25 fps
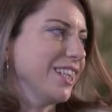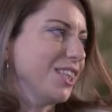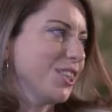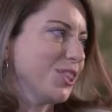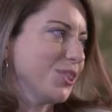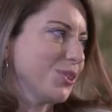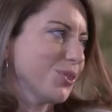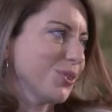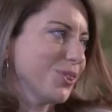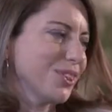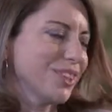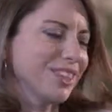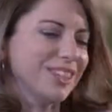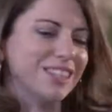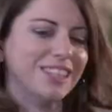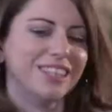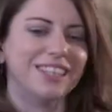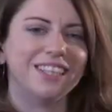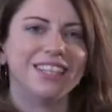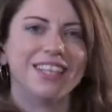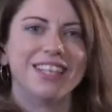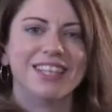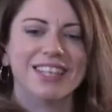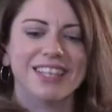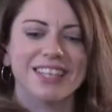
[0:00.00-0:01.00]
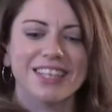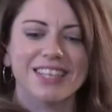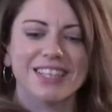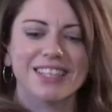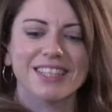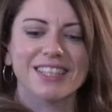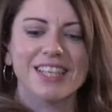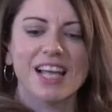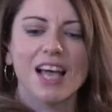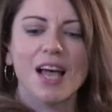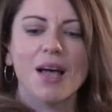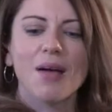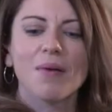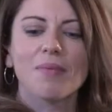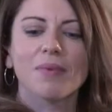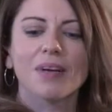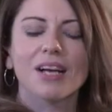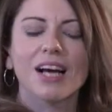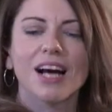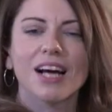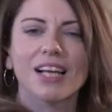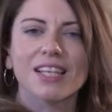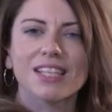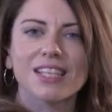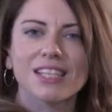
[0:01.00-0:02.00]
In Georgian, it is
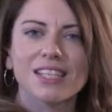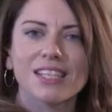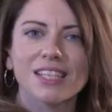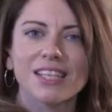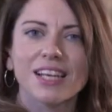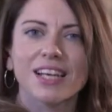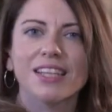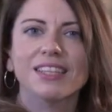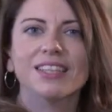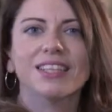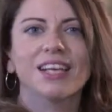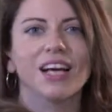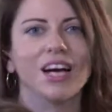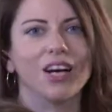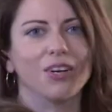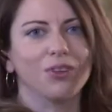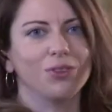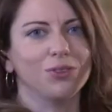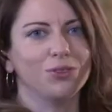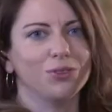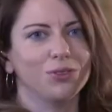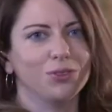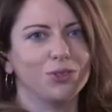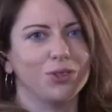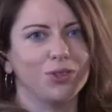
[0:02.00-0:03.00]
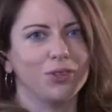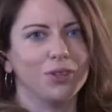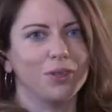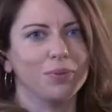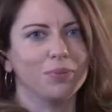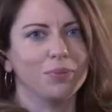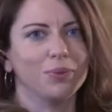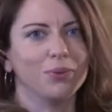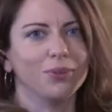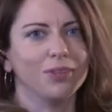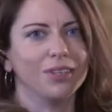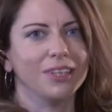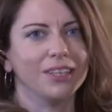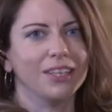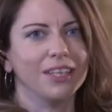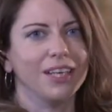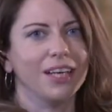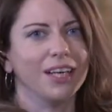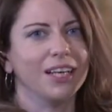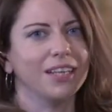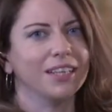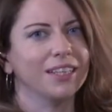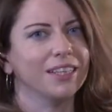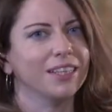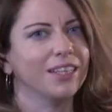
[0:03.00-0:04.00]
Atzrad controllably.
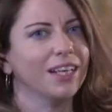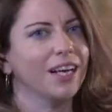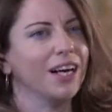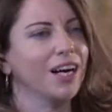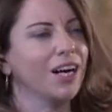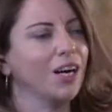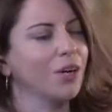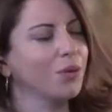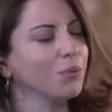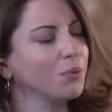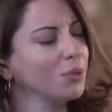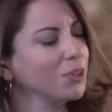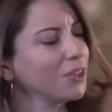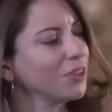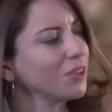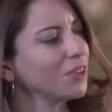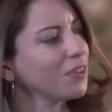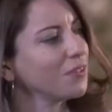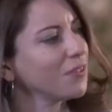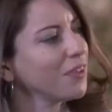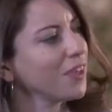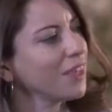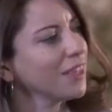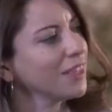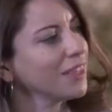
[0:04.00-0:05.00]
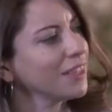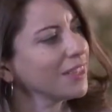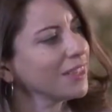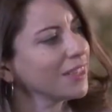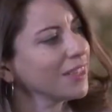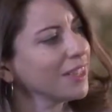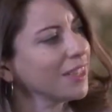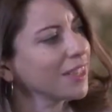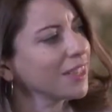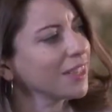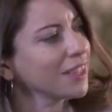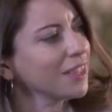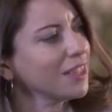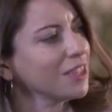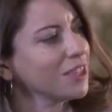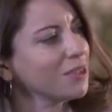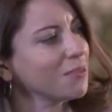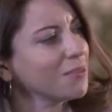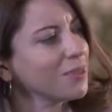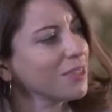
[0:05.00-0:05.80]
And how would you define it in English,